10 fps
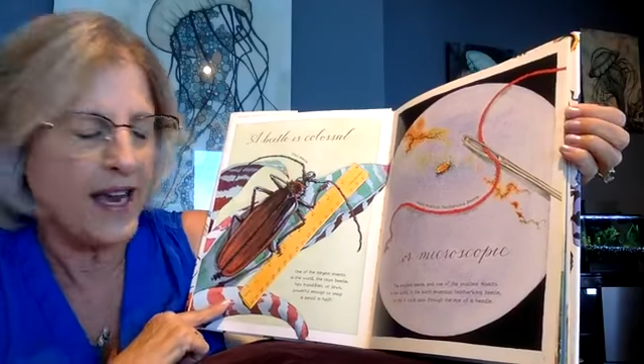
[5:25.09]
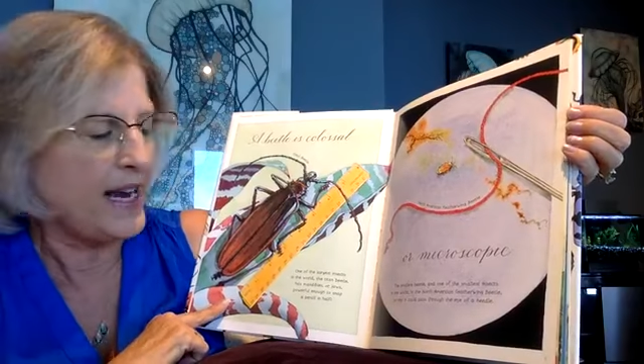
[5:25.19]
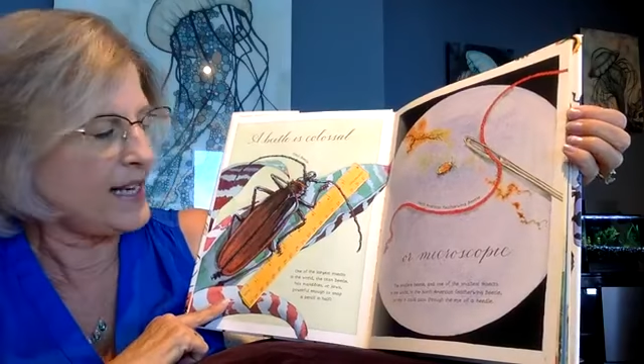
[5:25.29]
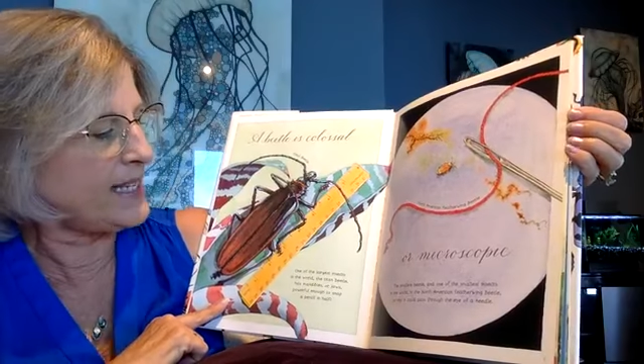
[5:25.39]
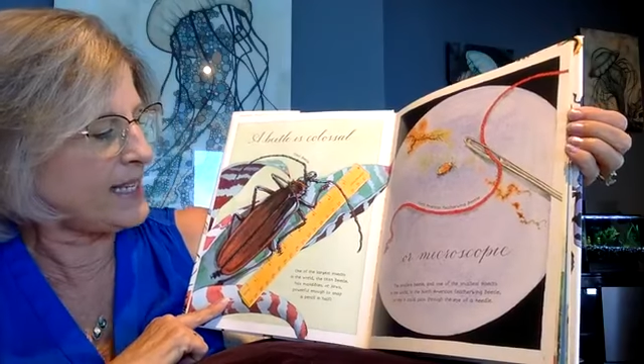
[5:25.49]

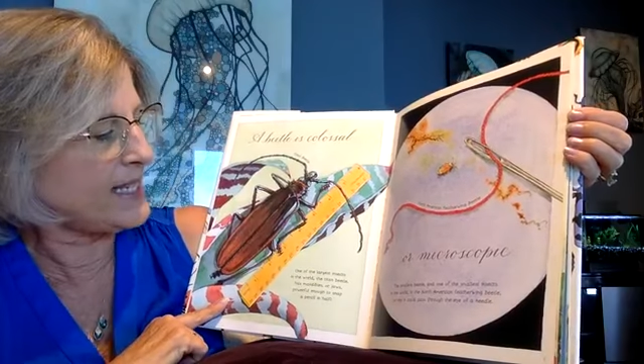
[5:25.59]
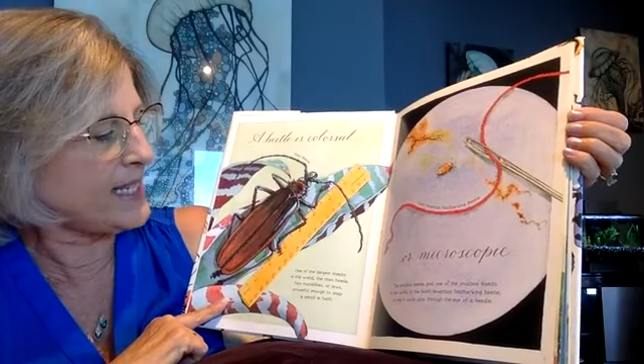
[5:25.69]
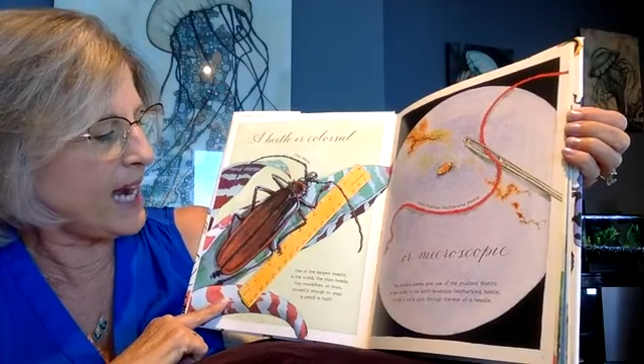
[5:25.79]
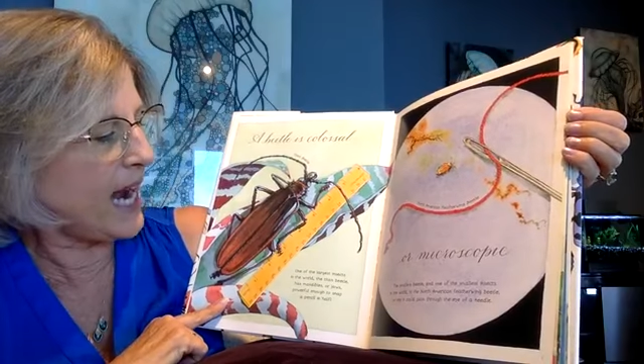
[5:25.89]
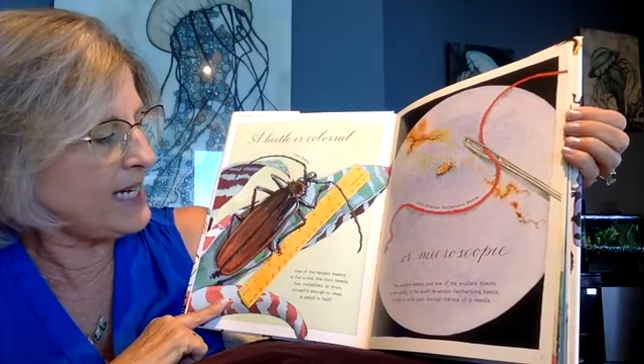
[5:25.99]
is a
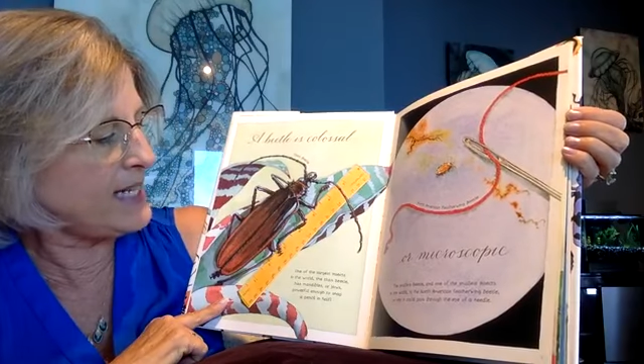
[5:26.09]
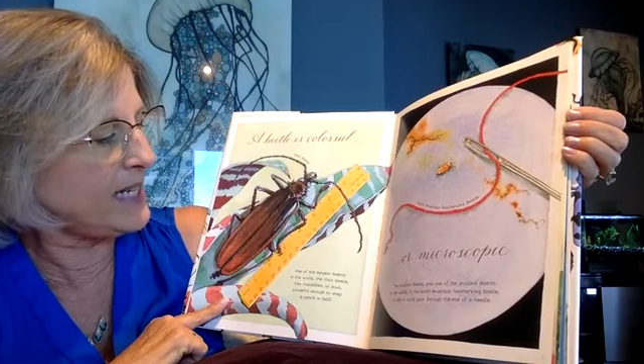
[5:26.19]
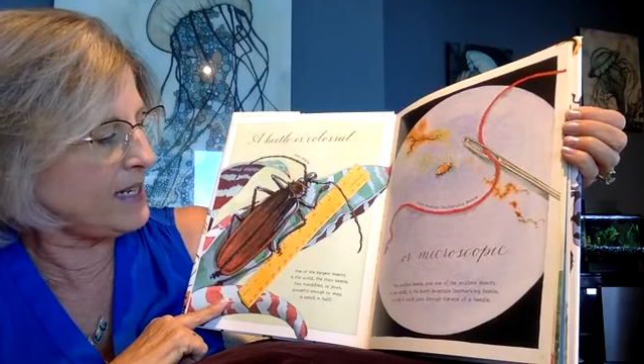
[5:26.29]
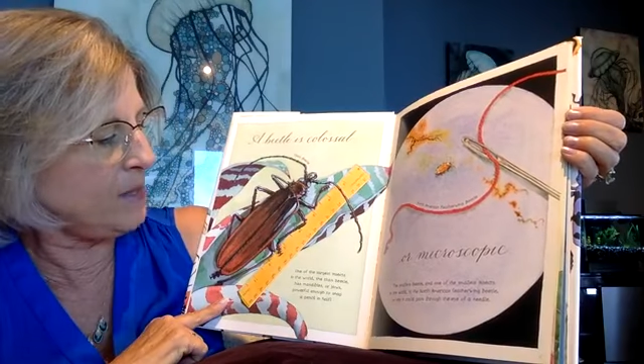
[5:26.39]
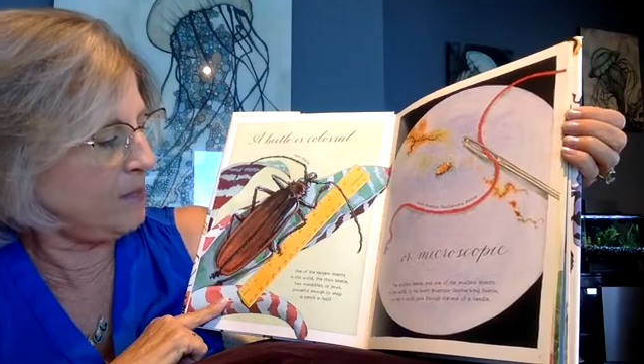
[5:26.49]

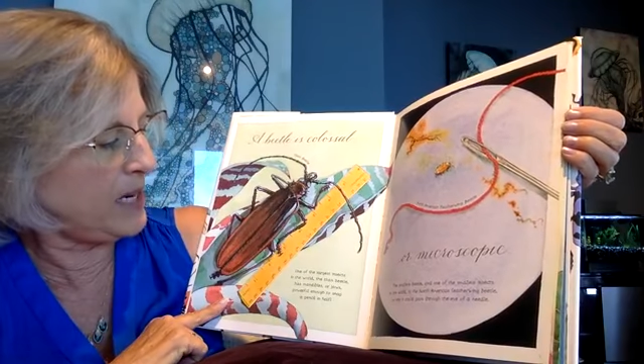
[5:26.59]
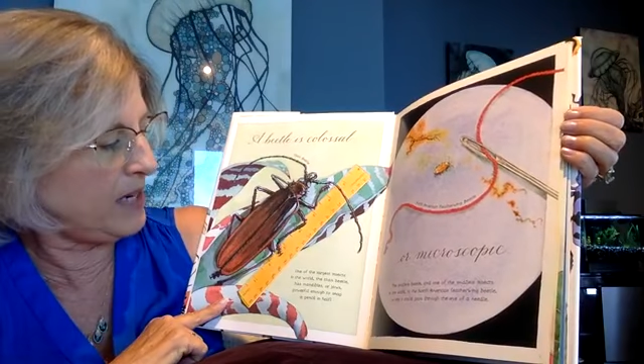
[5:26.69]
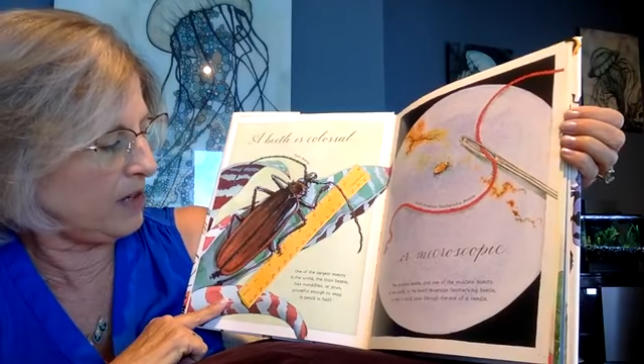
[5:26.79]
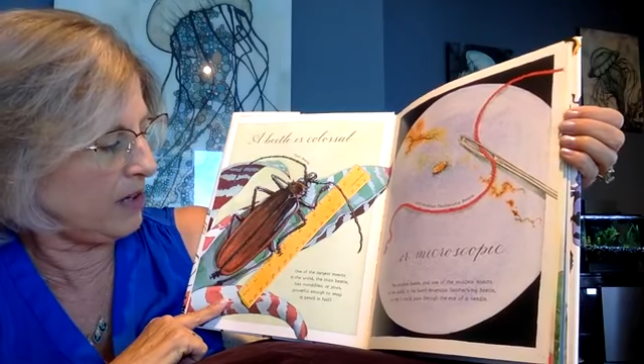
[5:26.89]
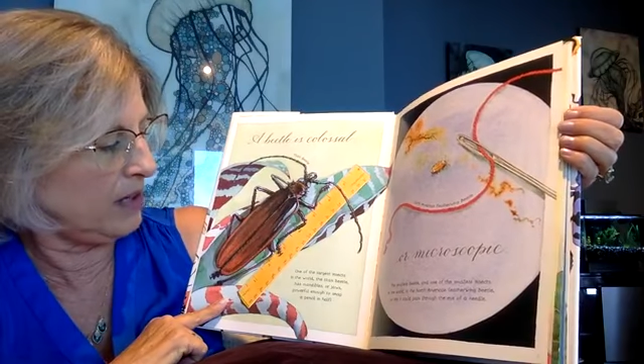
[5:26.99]
titan
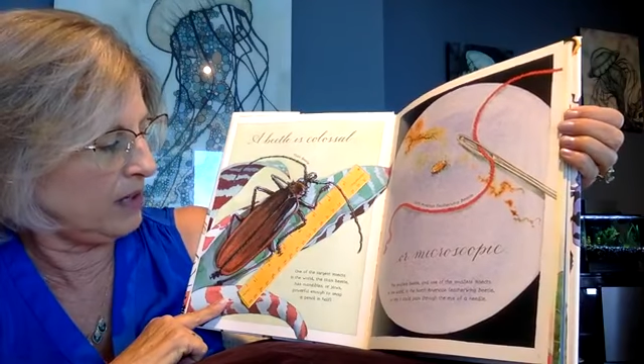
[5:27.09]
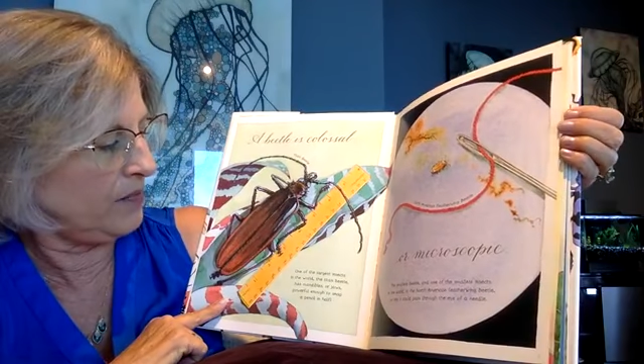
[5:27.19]
beetle.